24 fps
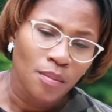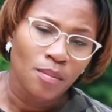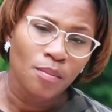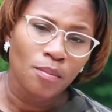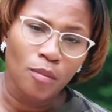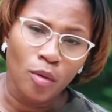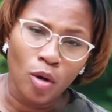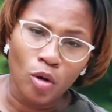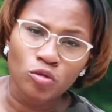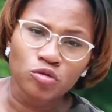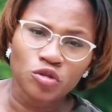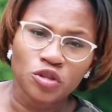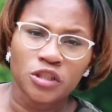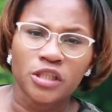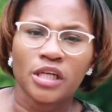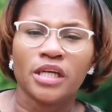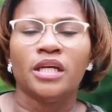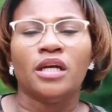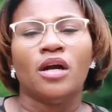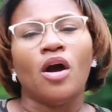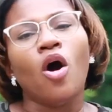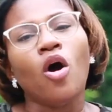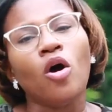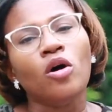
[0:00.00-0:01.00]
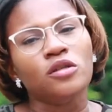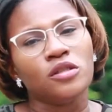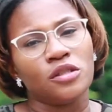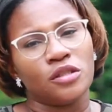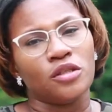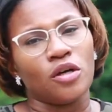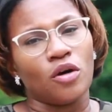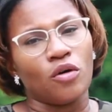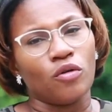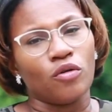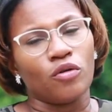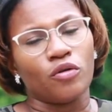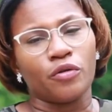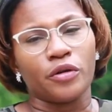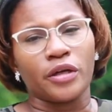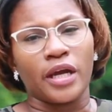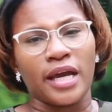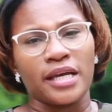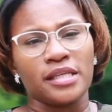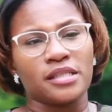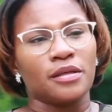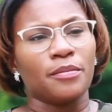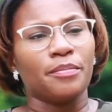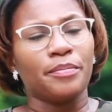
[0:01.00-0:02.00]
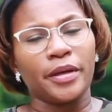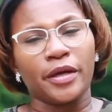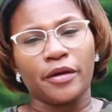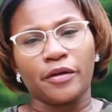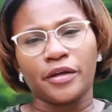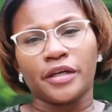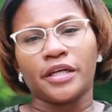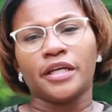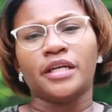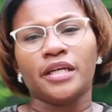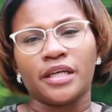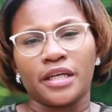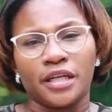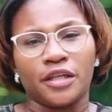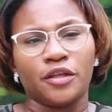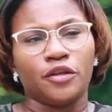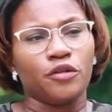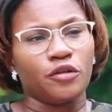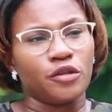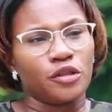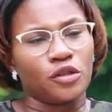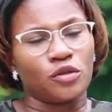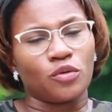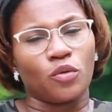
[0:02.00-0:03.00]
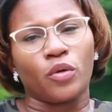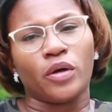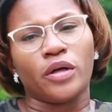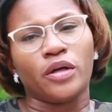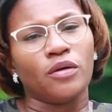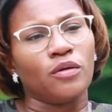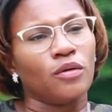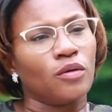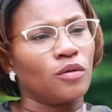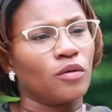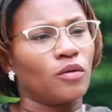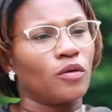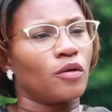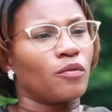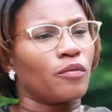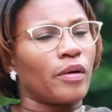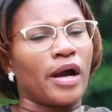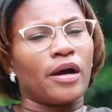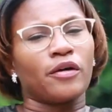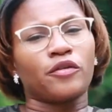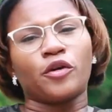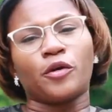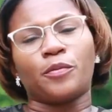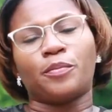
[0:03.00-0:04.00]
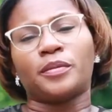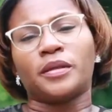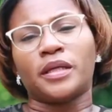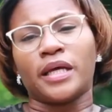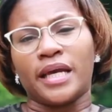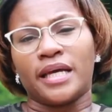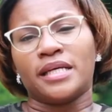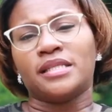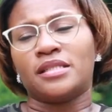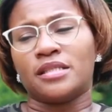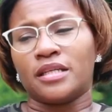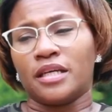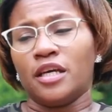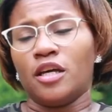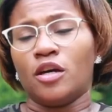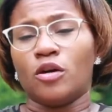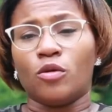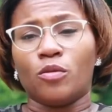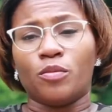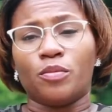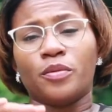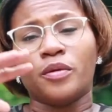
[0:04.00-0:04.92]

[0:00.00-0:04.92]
Mulching also creates a barrier in your soil around your plants to help